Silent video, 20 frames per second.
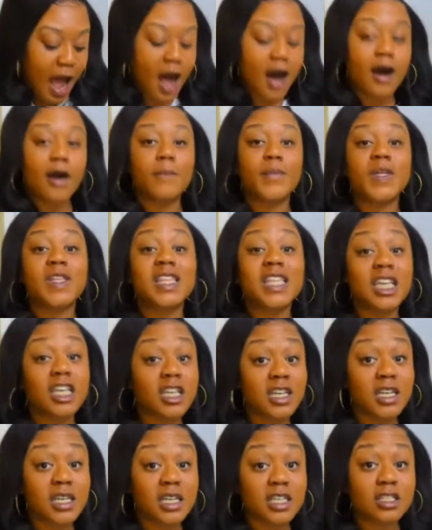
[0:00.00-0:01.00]
But
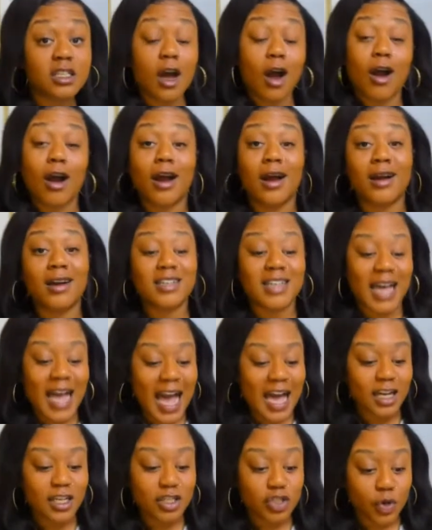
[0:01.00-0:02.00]
these are
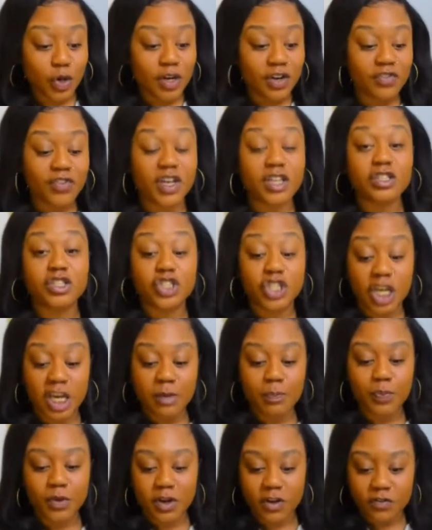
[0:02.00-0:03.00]
kind of sort of a
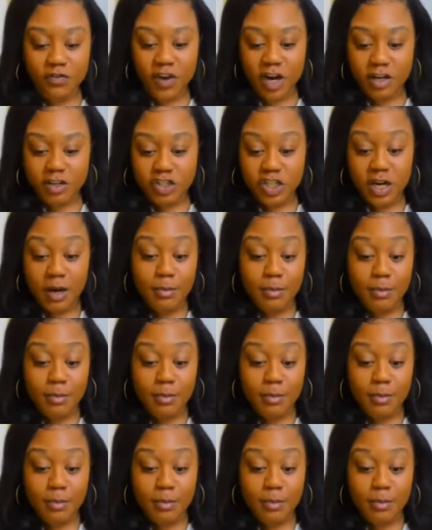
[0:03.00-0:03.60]
cheaper version.